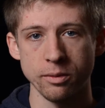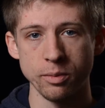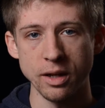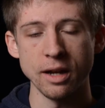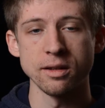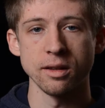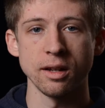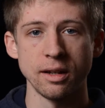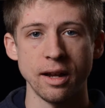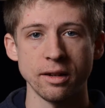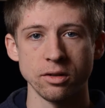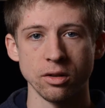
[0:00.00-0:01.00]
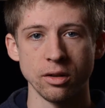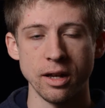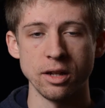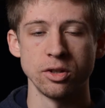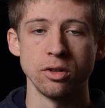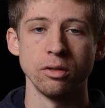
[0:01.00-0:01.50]
because of the connector
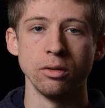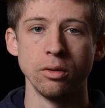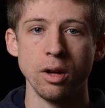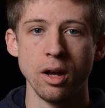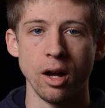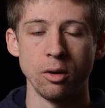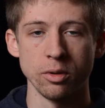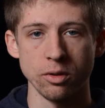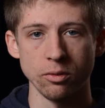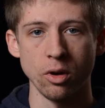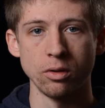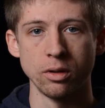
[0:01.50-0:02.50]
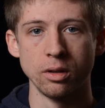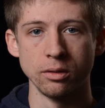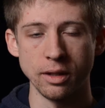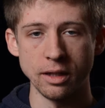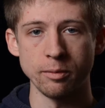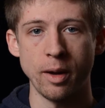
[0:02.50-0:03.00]
issue with the
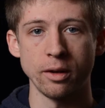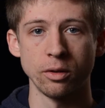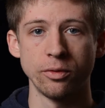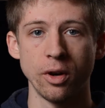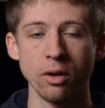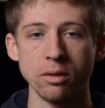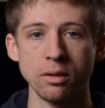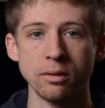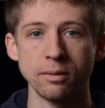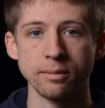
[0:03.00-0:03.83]
RODELink microphone.